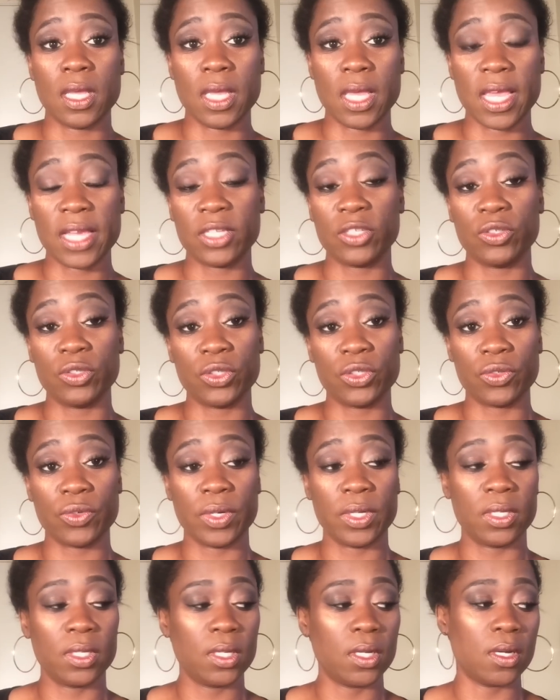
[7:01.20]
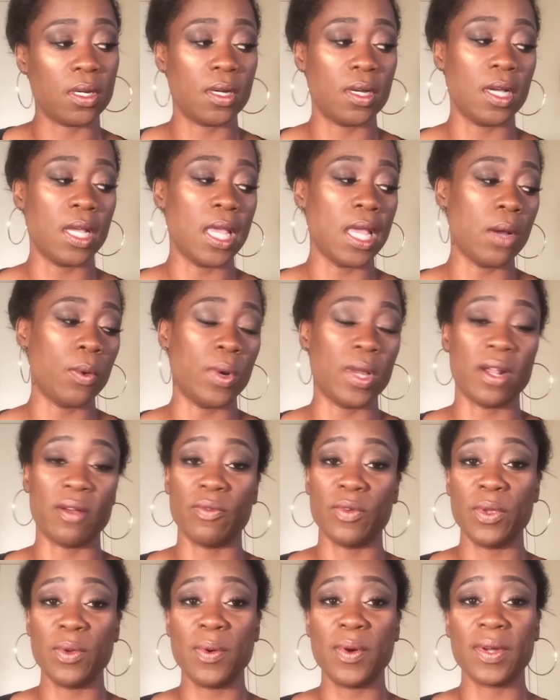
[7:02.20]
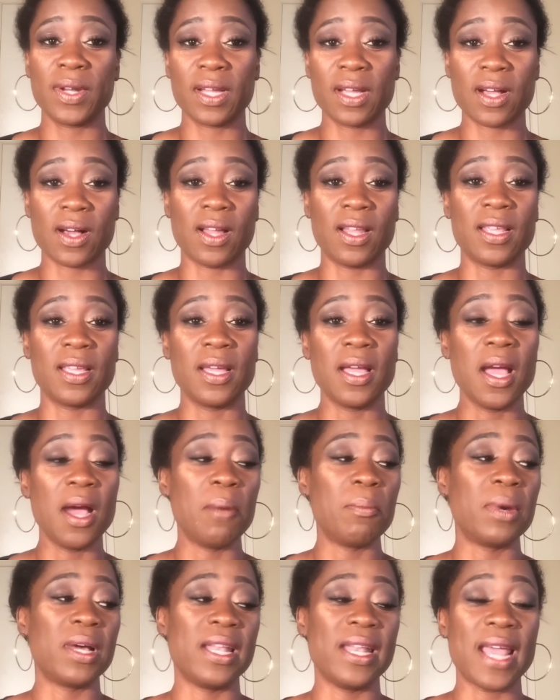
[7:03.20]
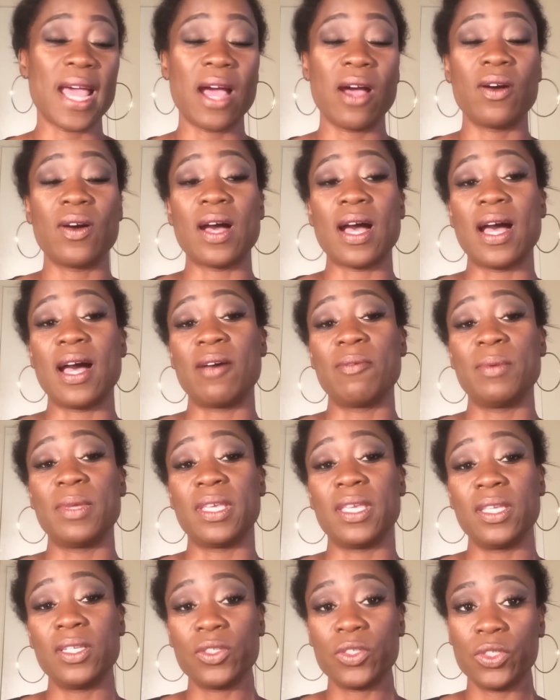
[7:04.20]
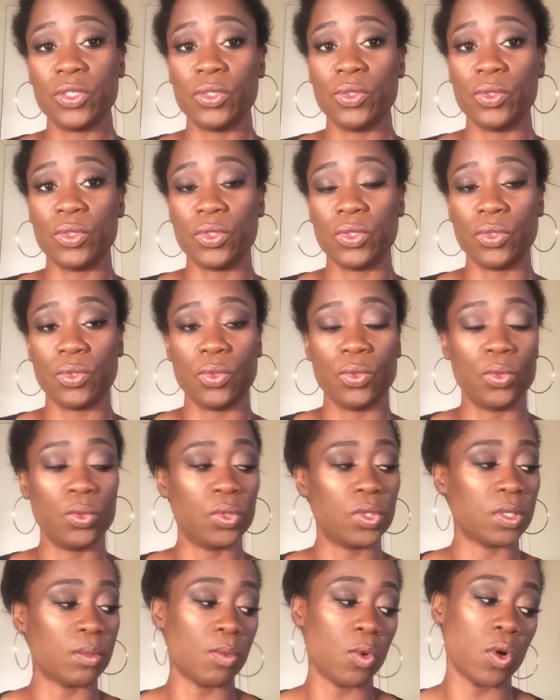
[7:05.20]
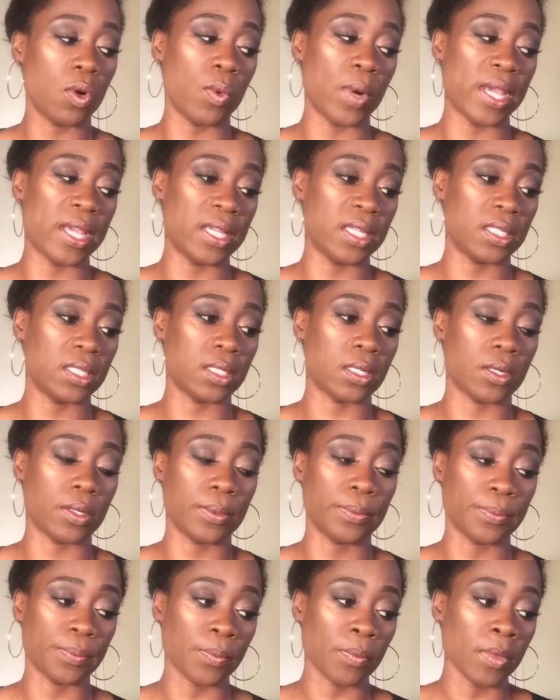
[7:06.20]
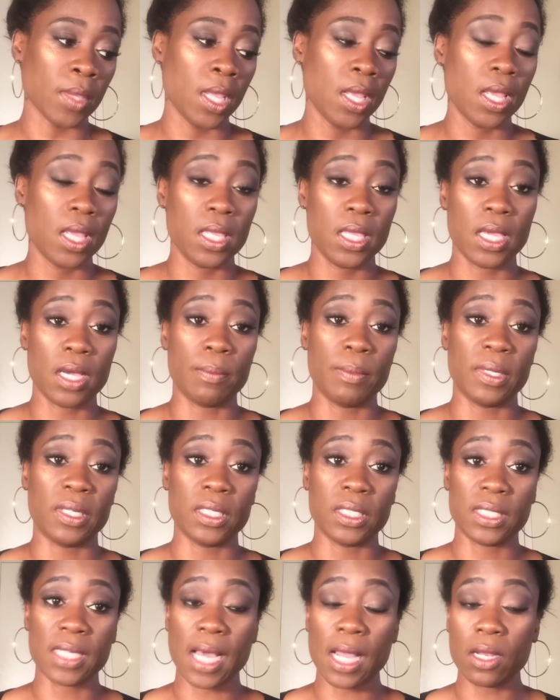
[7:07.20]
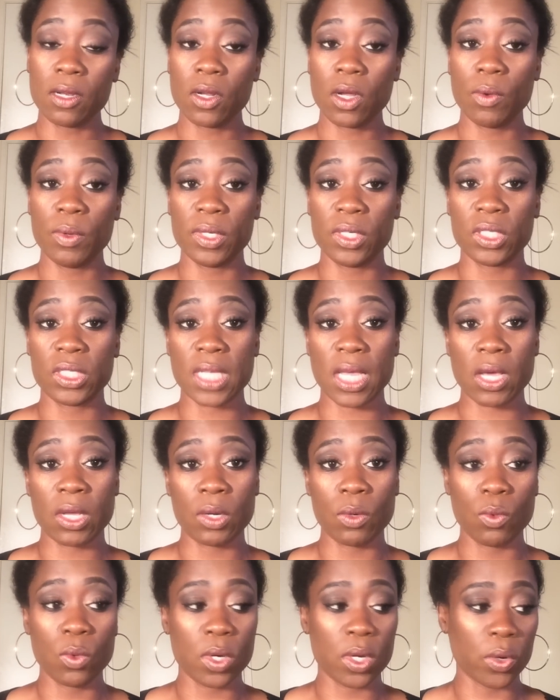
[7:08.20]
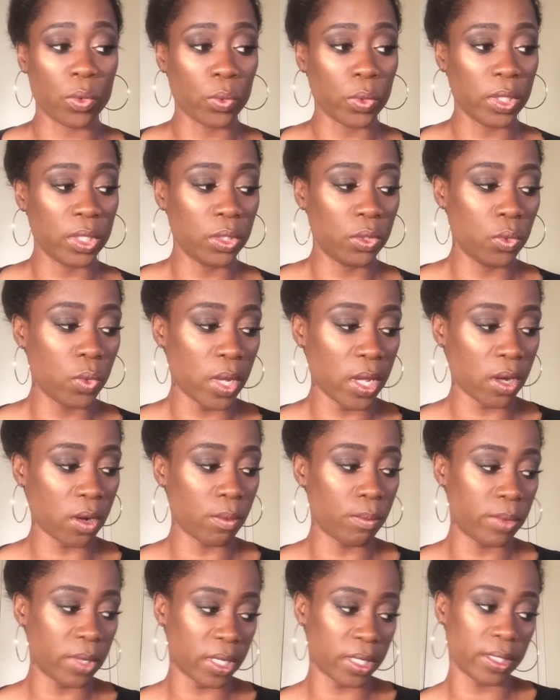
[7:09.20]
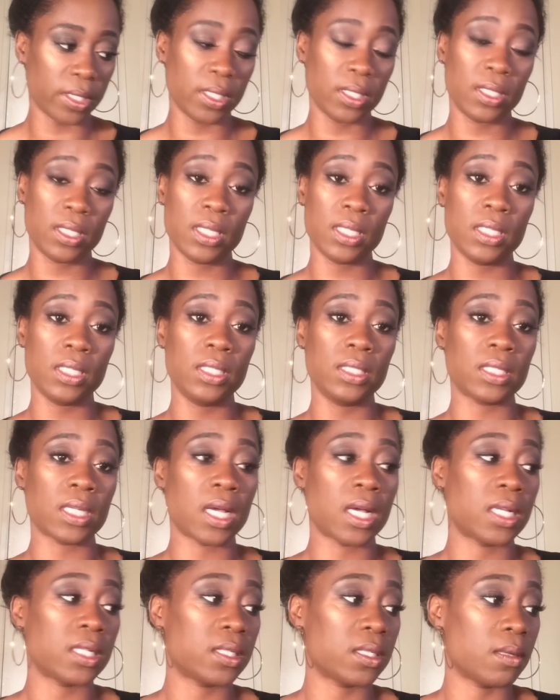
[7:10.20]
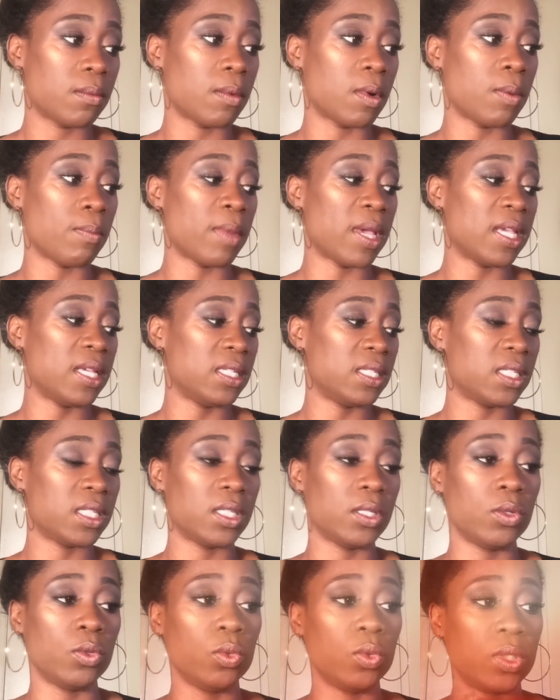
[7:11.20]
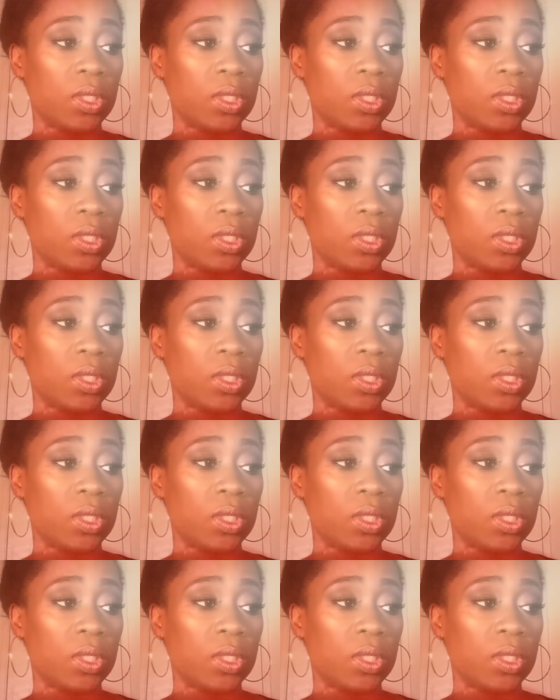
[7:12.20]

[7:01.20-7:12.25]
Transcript: extra strength, whatever you want to call it. But now I've been introduced to some more ways. So yeah, but the Tylenol with the salt and water really do help. But these are some amazing new